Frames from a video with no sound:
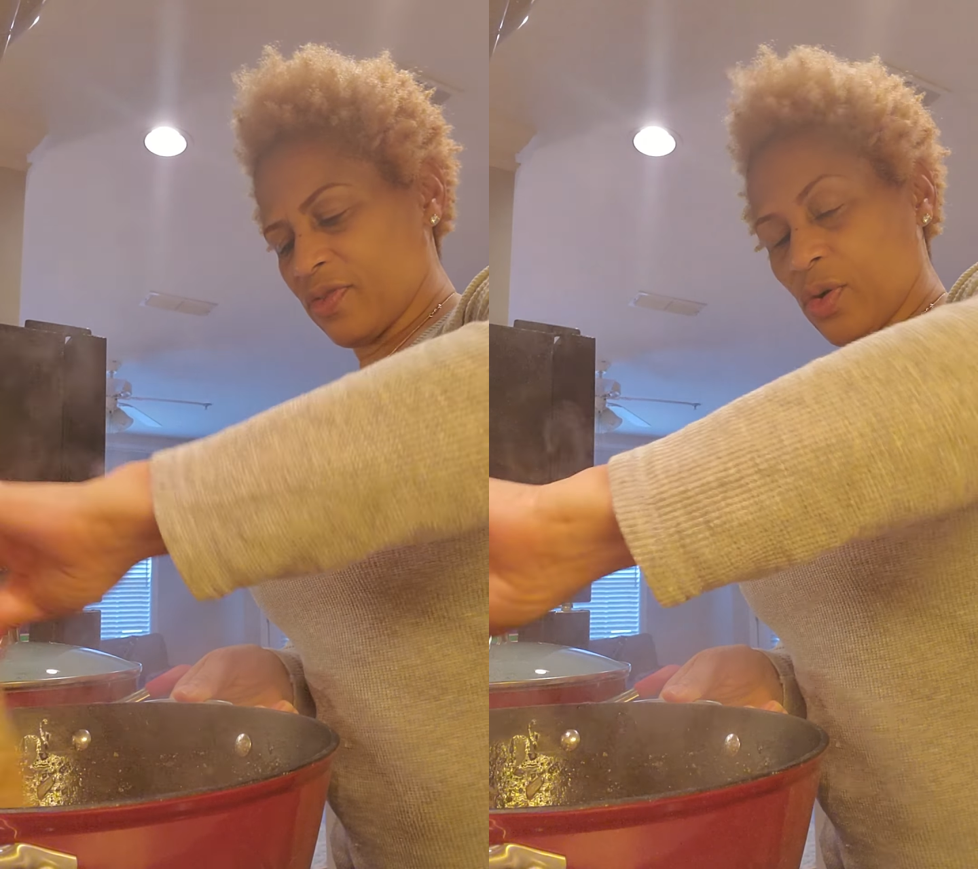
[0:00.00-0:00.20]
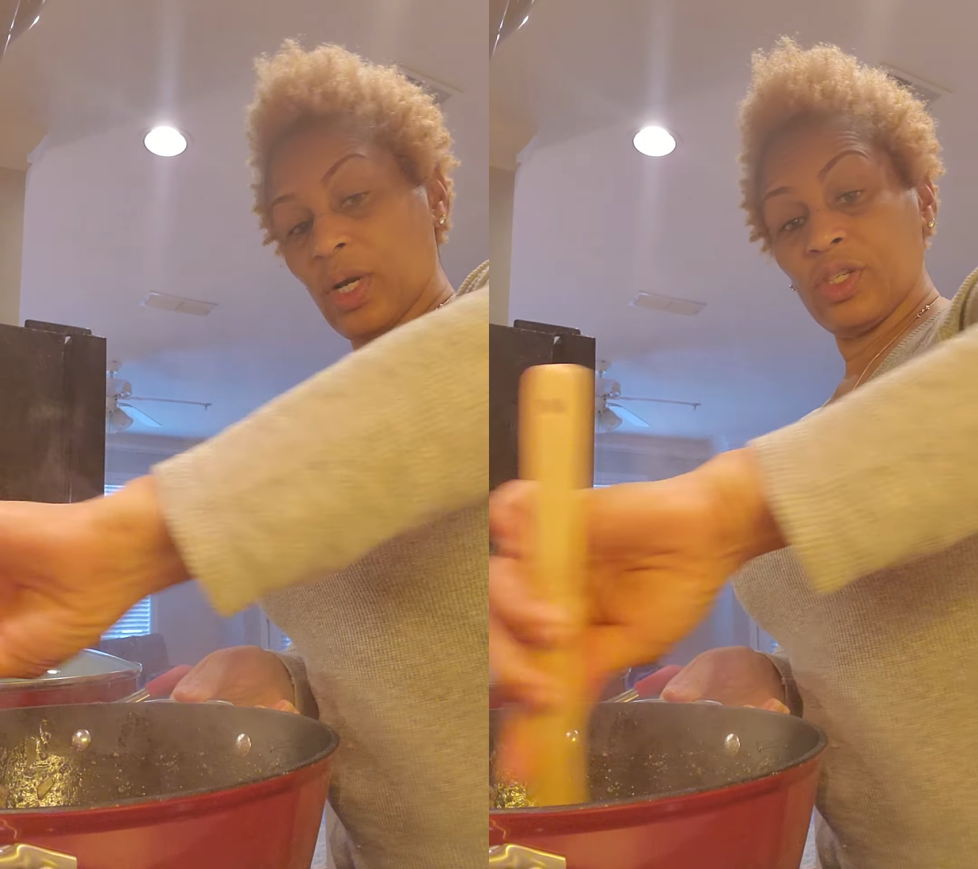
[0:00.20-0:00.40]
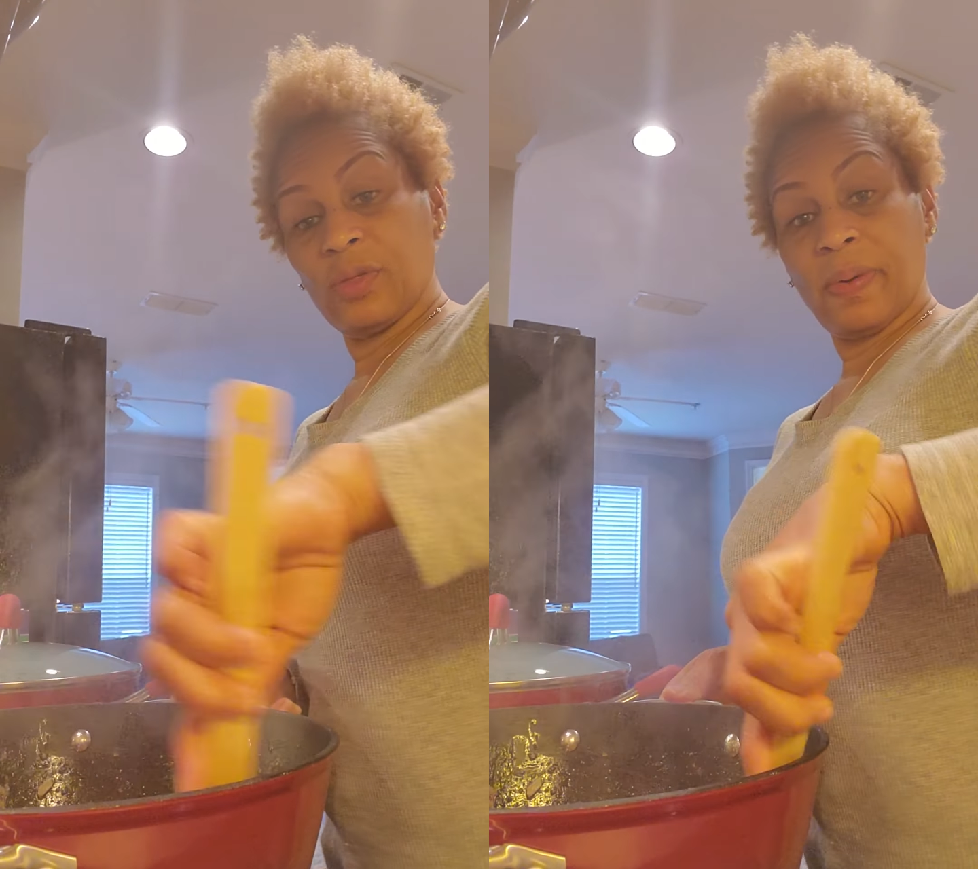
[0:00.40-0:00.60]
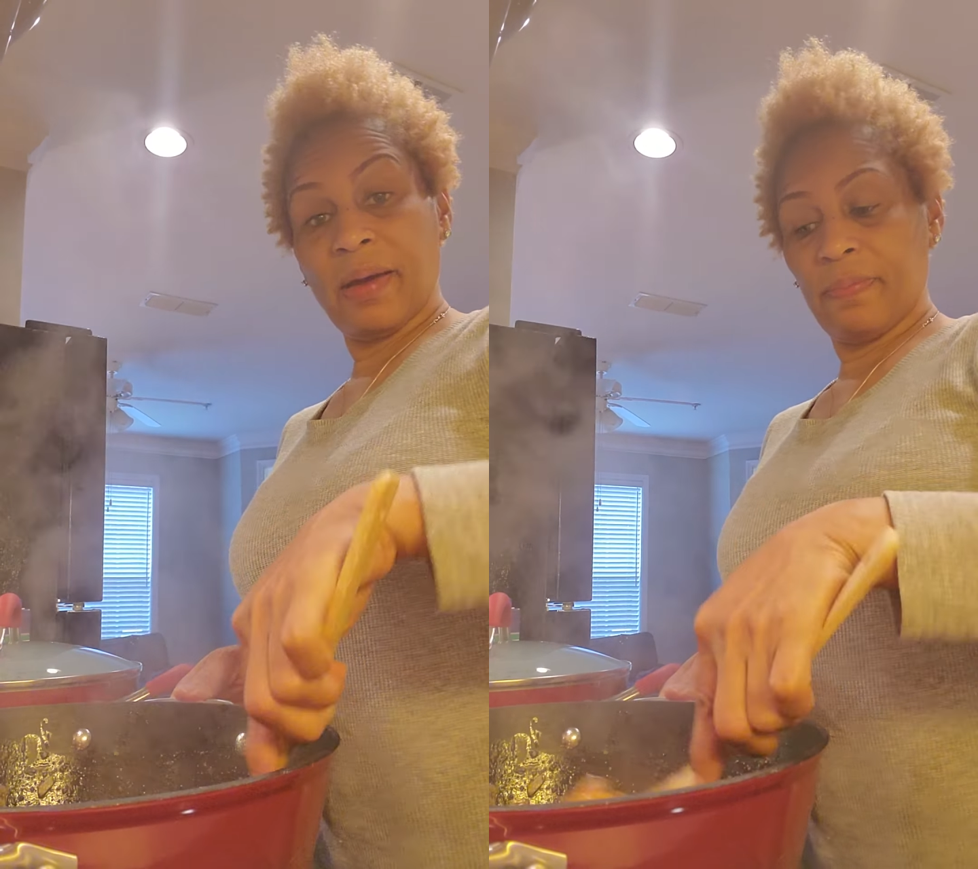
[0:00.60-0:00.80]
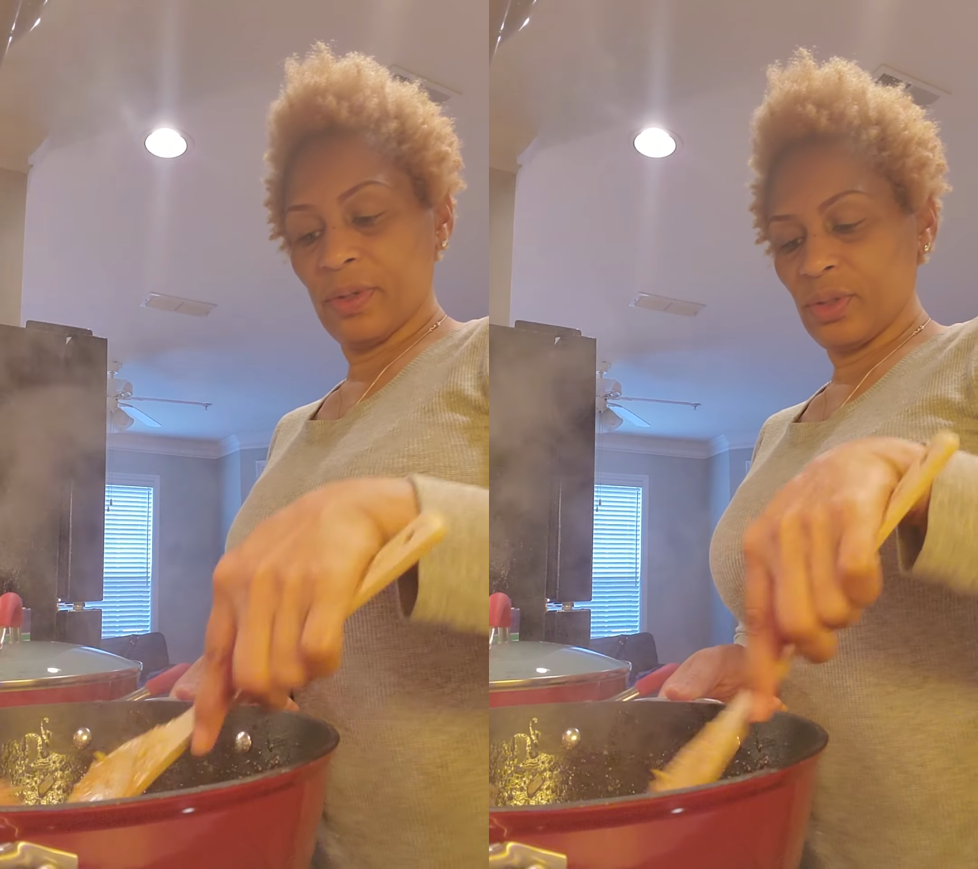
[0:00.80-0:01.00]
crushed
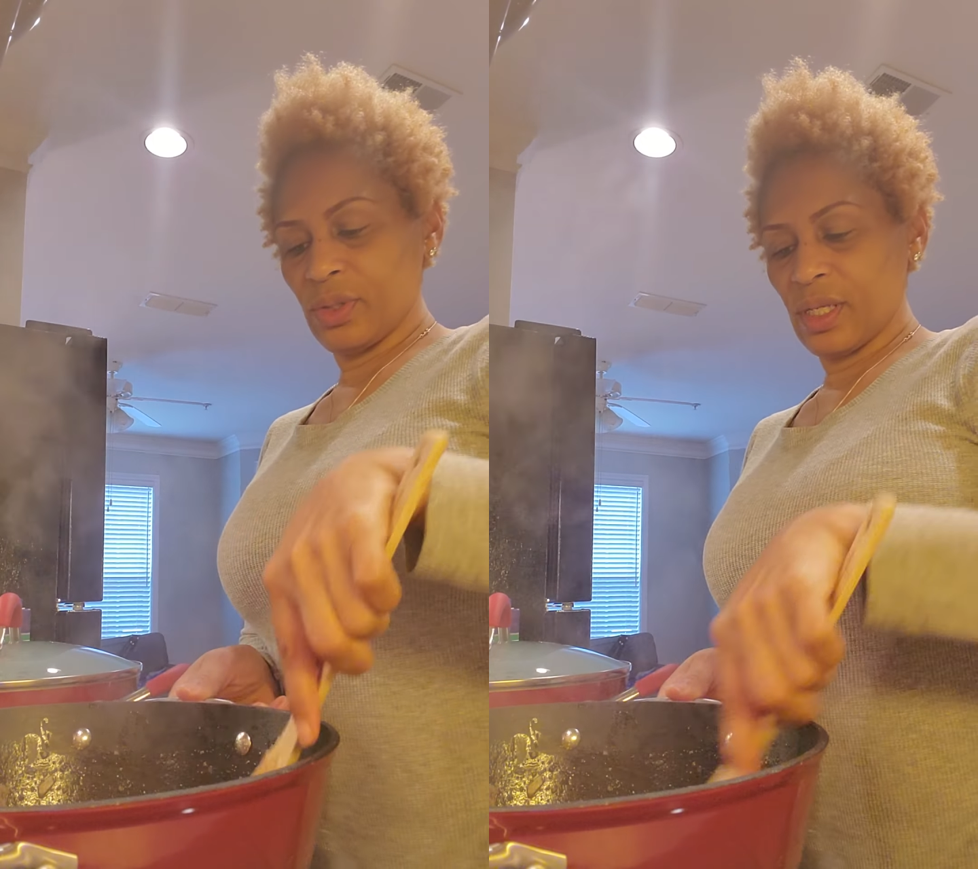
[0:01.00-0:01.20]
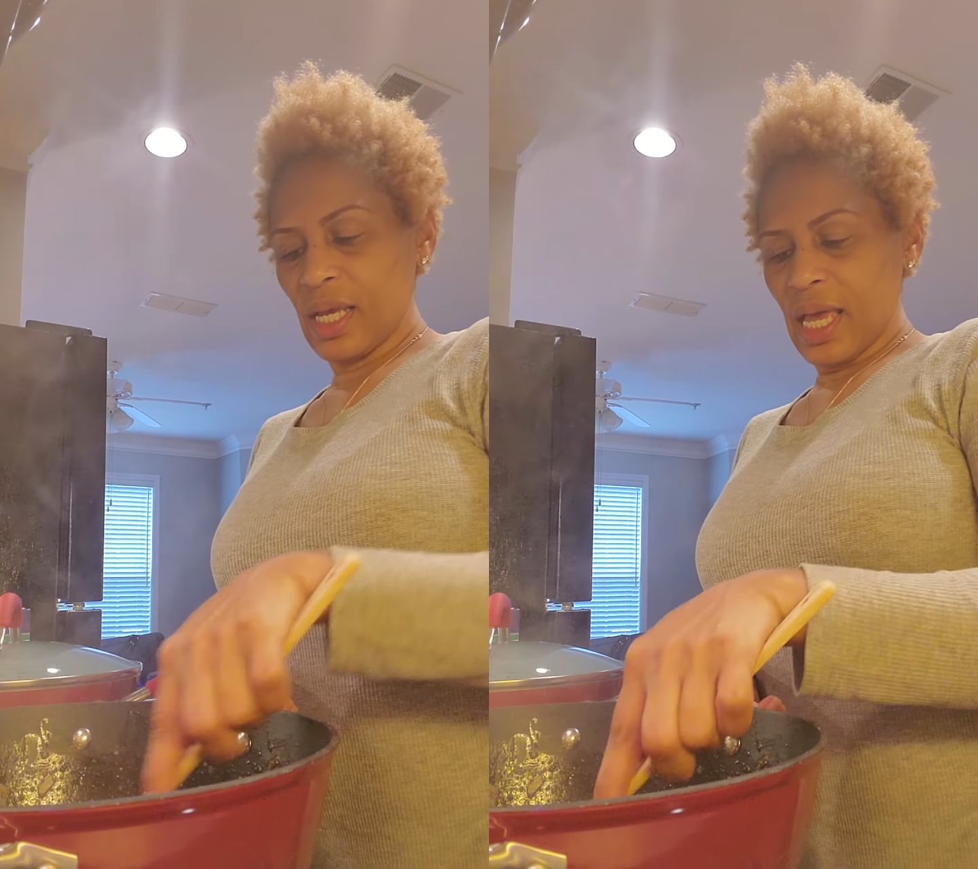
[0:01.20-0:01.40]
peppers.